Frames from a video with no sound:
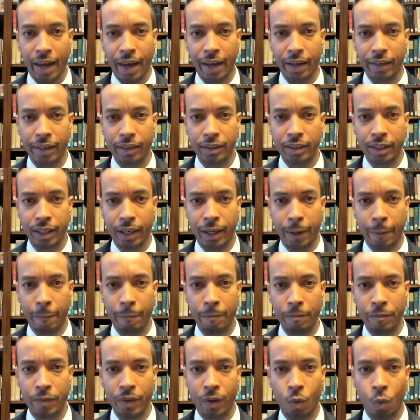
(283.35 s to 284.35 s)
And
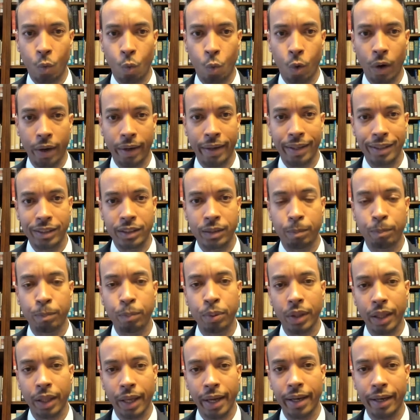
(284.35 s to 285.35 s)
what has
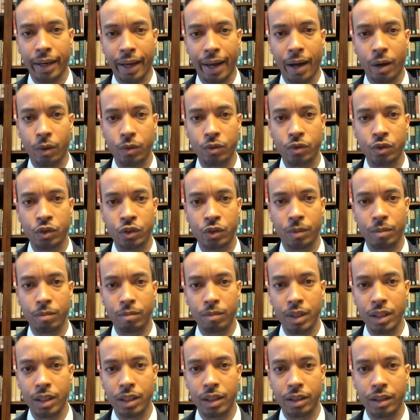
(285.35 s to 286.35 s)
played out to
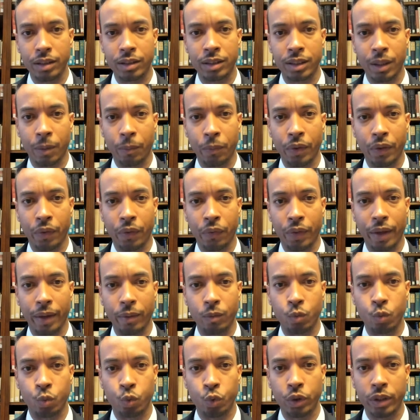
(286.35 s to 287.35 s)
me is something
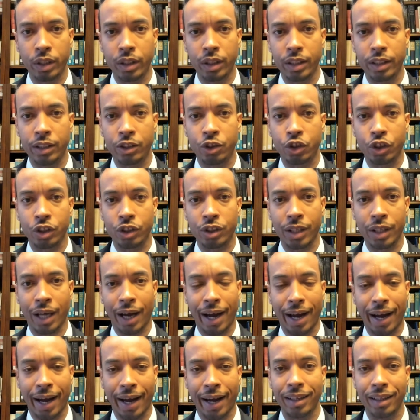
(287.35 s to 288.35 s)
that really just
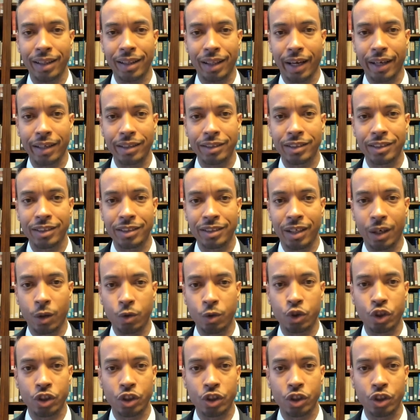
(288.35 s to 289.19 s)
highlights,